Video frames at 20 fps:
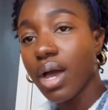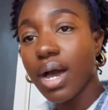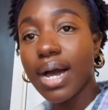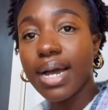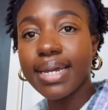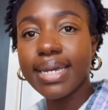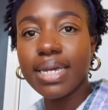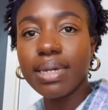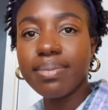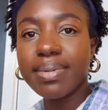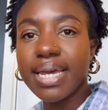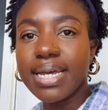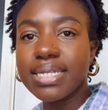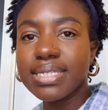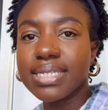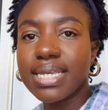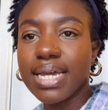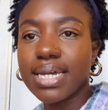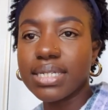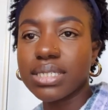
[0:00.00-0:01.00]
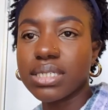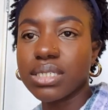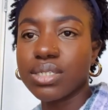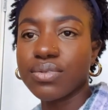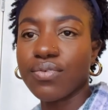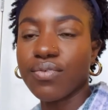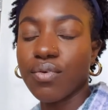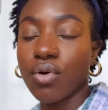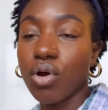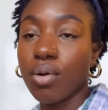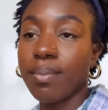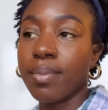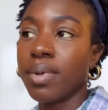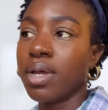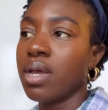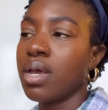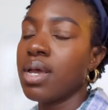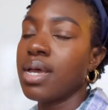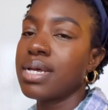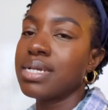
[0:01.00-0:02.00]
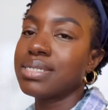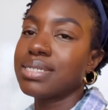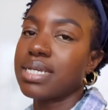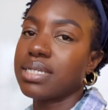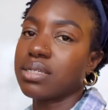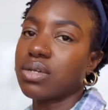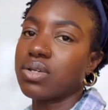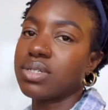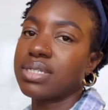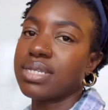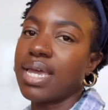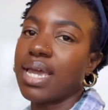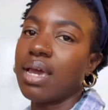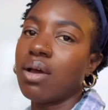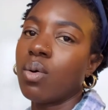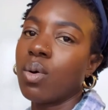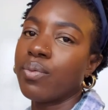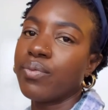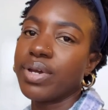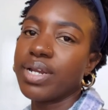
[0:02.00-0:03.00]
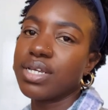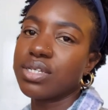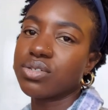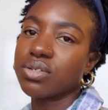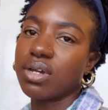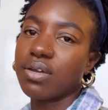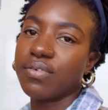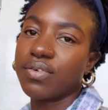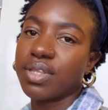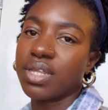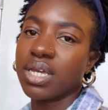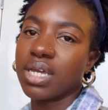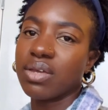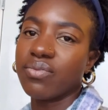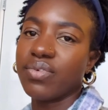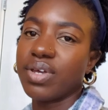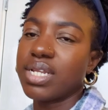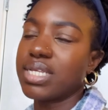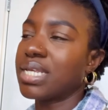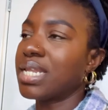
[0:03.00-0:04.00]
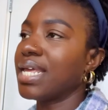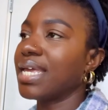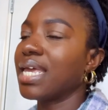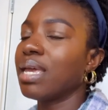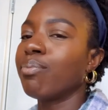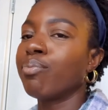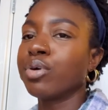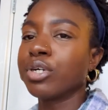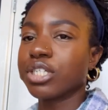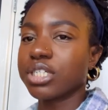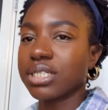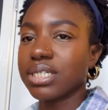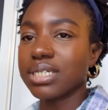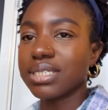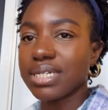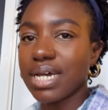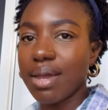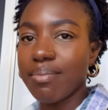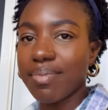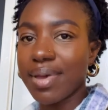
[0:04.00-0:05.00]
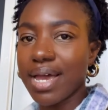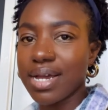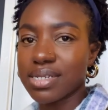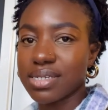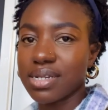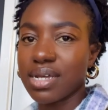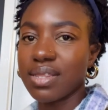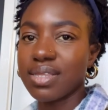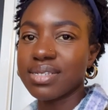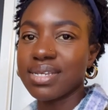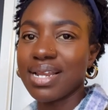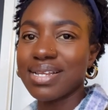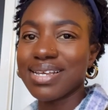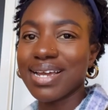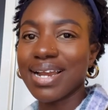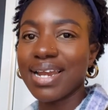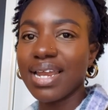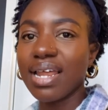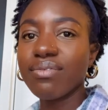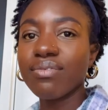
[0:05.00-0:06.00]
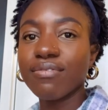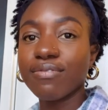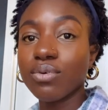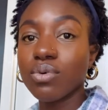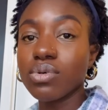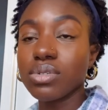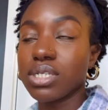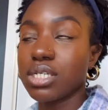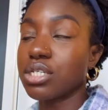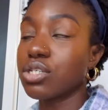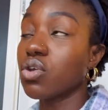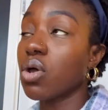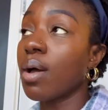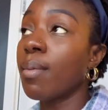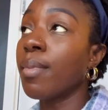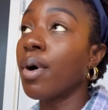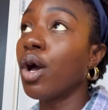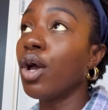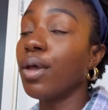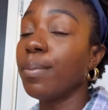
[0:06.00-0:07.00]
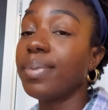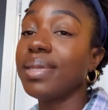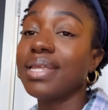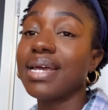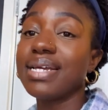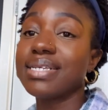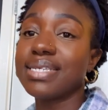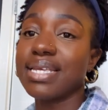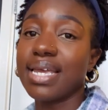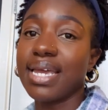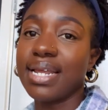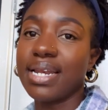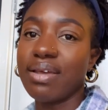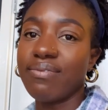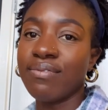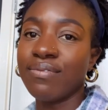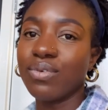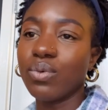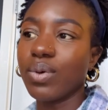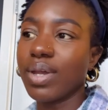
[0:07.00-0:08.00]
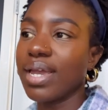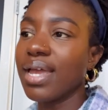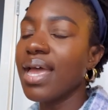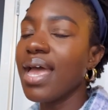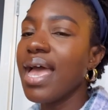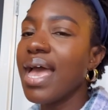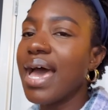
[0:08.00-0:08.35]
I keep getting texts from Tesco saying, oh, we're really sorry for the inconvenience, and they keep pushing the time back. So now they're saying it's like 11:40. So I'm hoping that it's here 11:40.